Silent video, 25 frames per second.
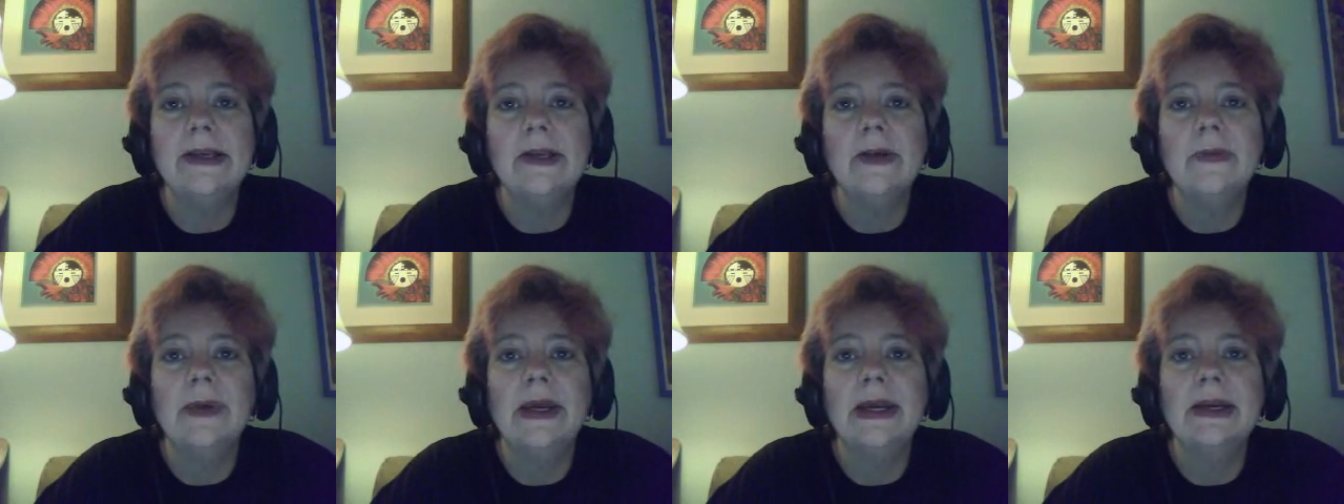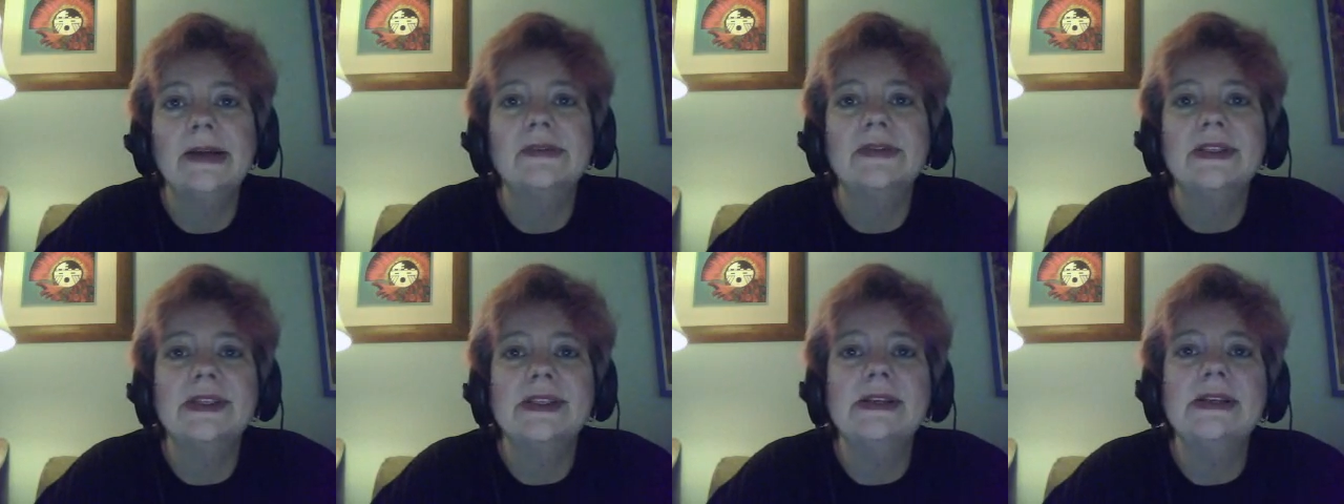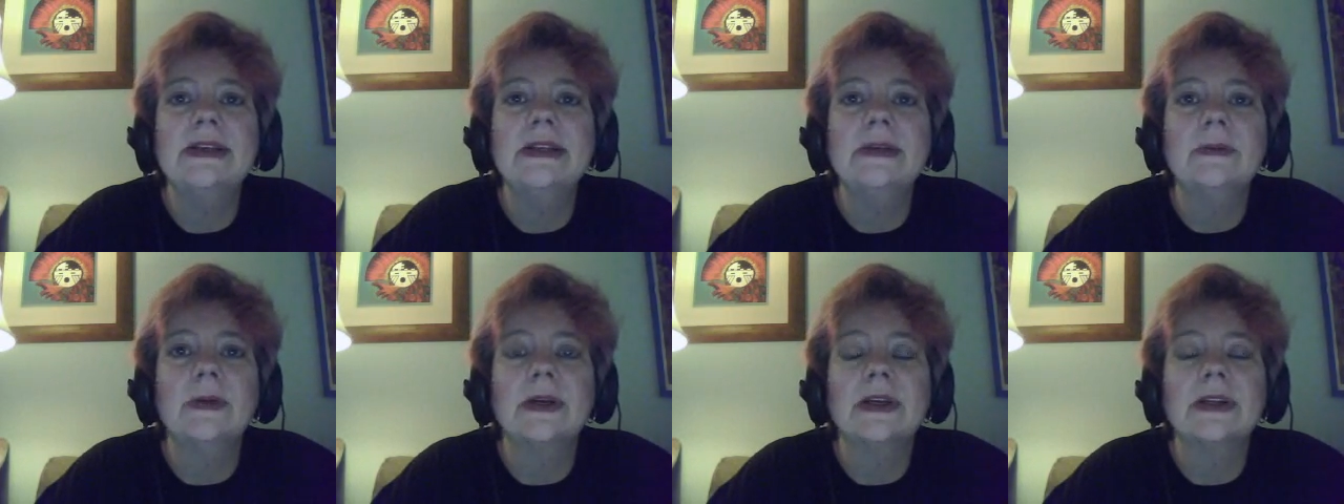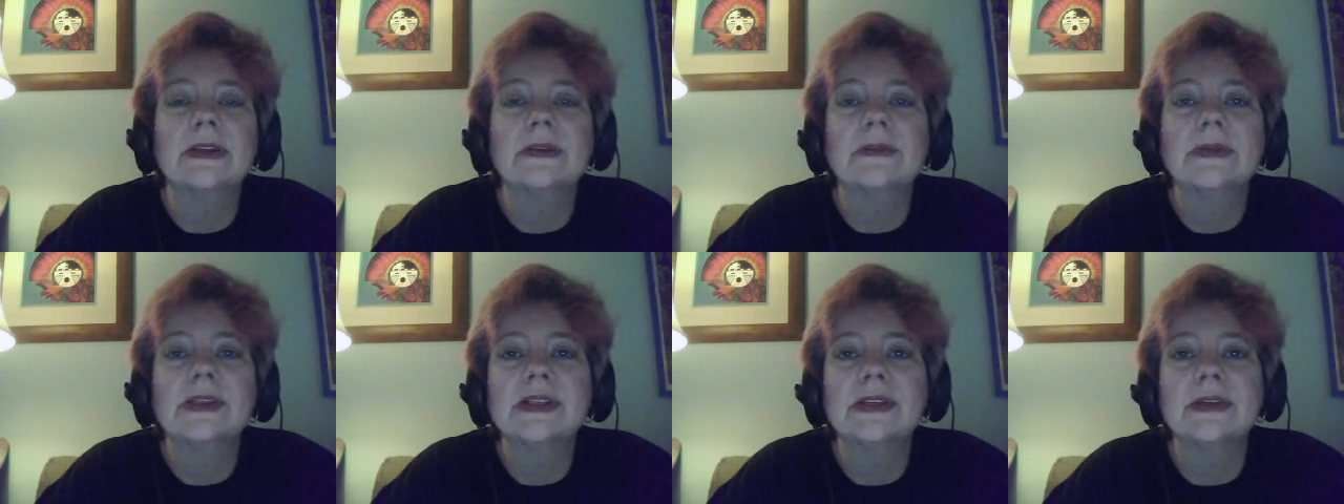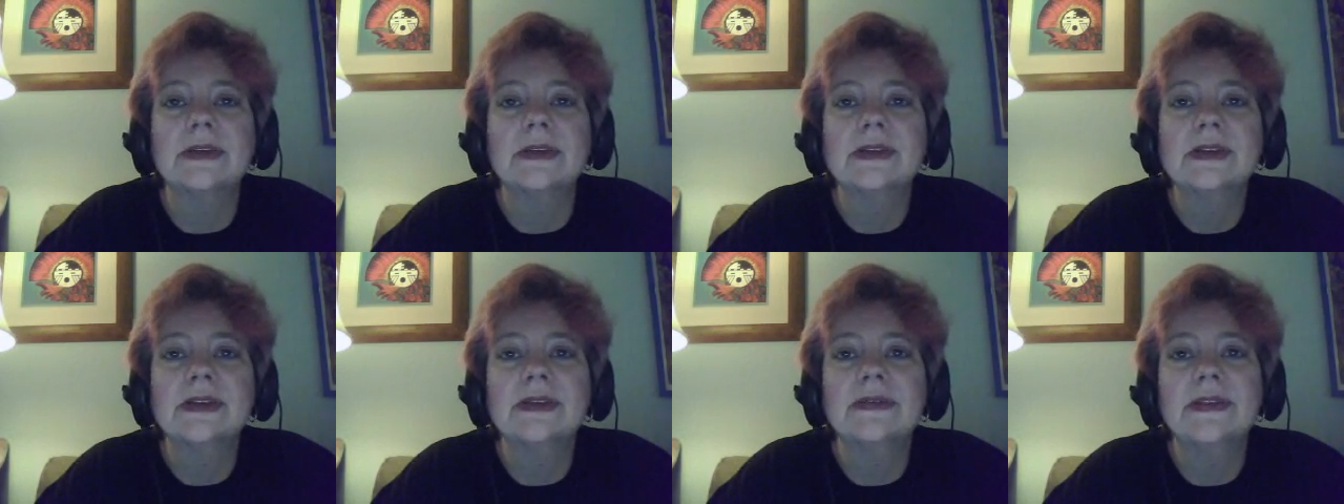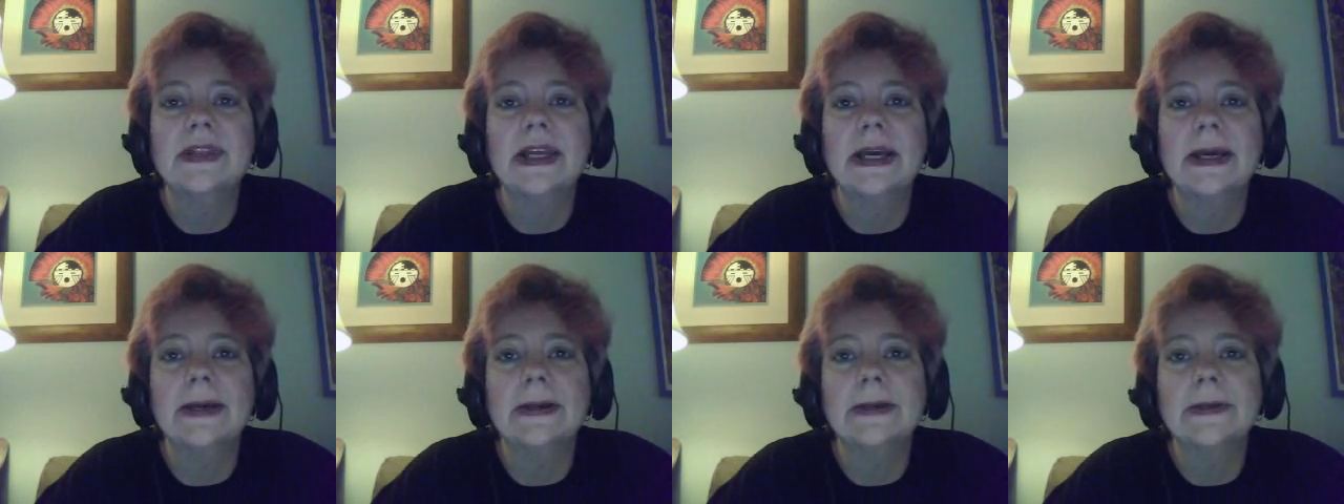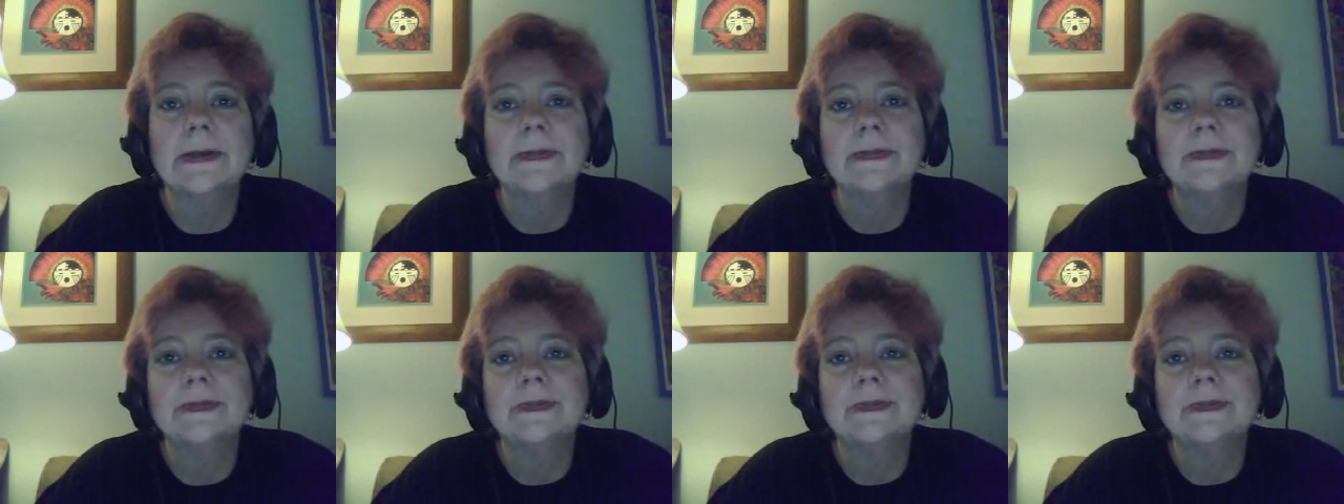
You may have seen one of the results of that.